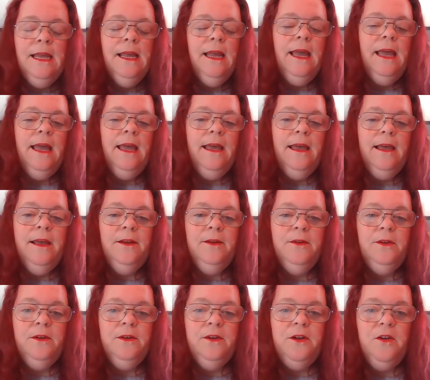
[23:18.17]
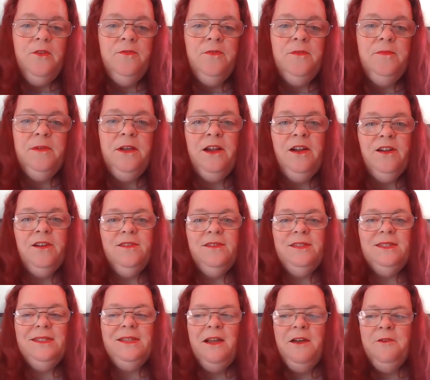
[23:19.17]
and go from there.
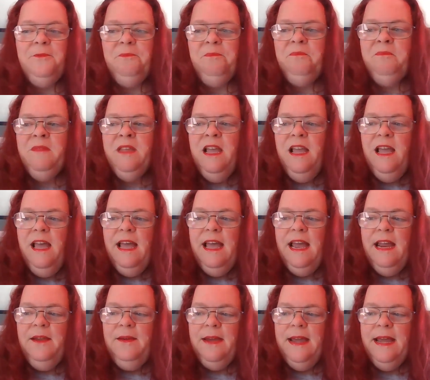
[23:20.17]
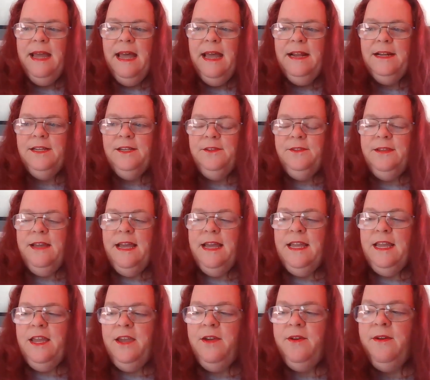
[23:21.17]
So anyway, I do
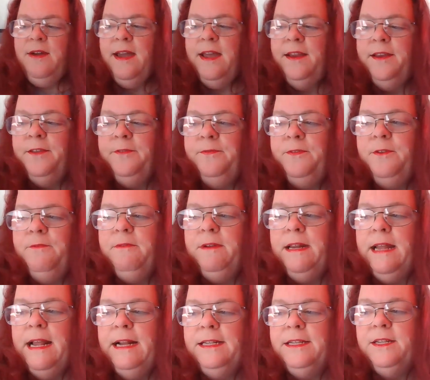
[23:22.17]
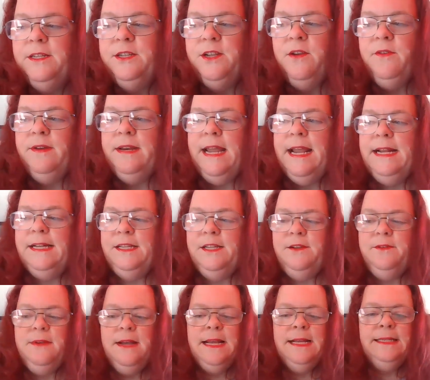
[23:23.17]
thank you. And if you would like to donate
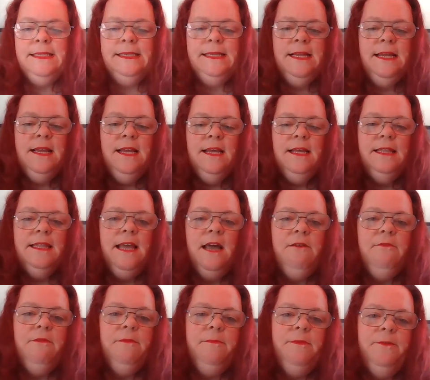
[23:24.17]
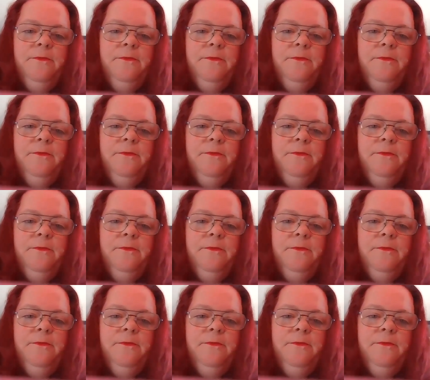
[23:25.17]
to us, that would be